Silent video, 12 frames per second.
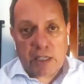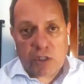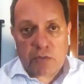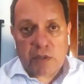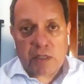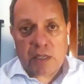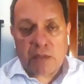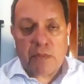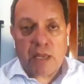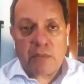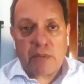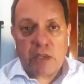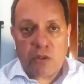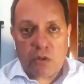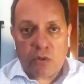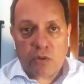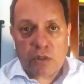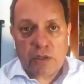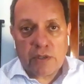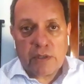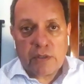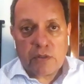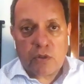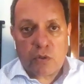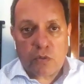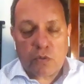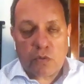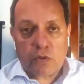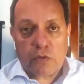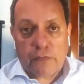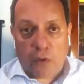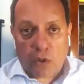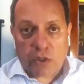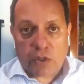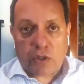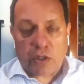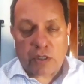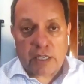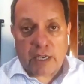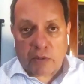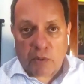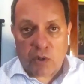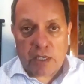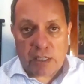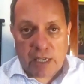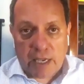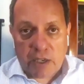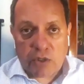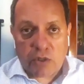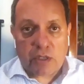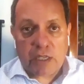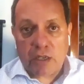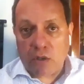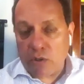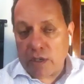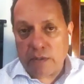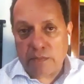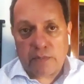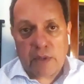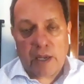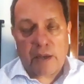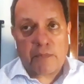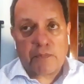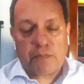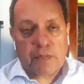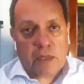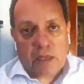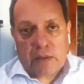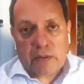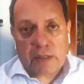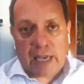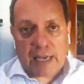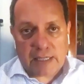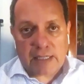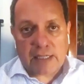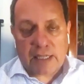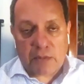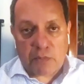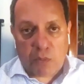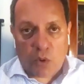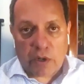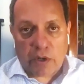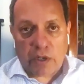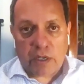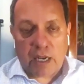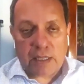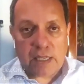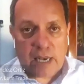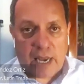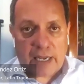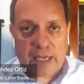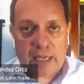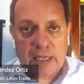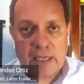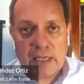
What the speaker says: instruments that may be used to foster decarbonization, including taxes at the border and the like.